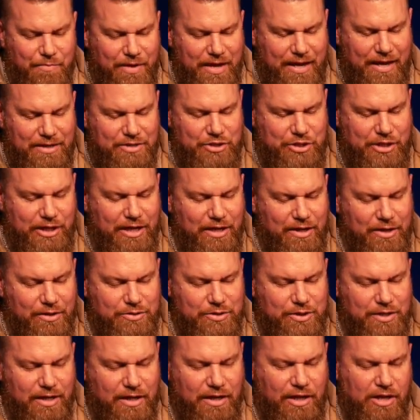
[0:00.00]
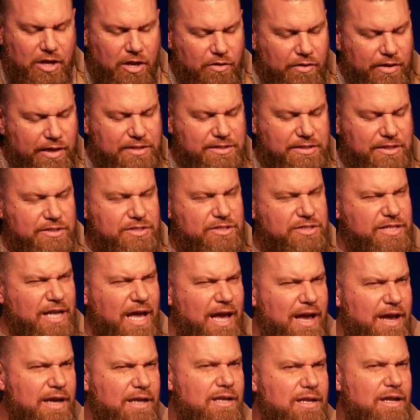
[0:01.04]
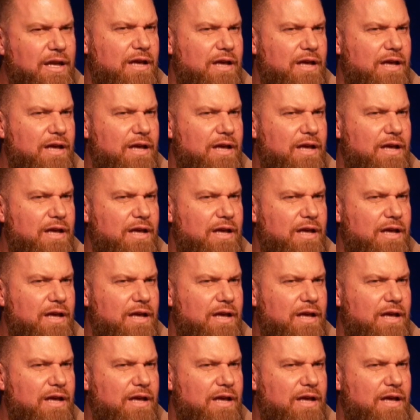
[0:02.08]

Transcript: and she goes, you know, it's a sign